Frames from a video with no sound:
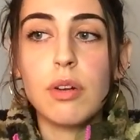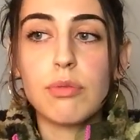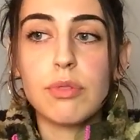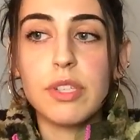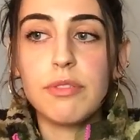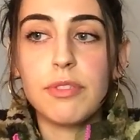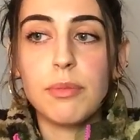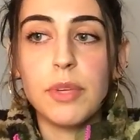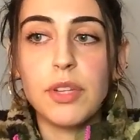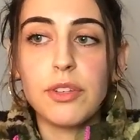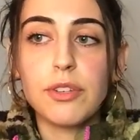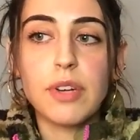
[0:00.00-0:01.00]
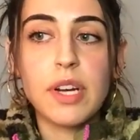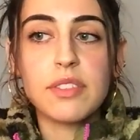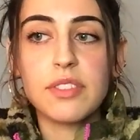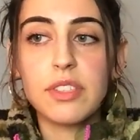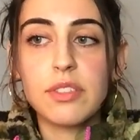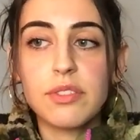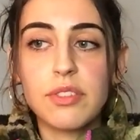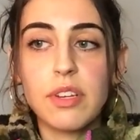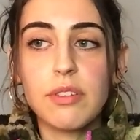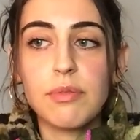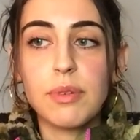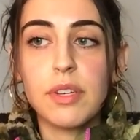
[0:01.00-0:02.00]
refamiliarizing
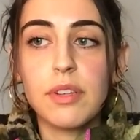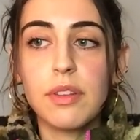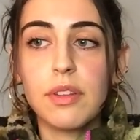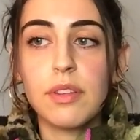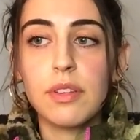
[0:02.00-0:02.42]
yourself with.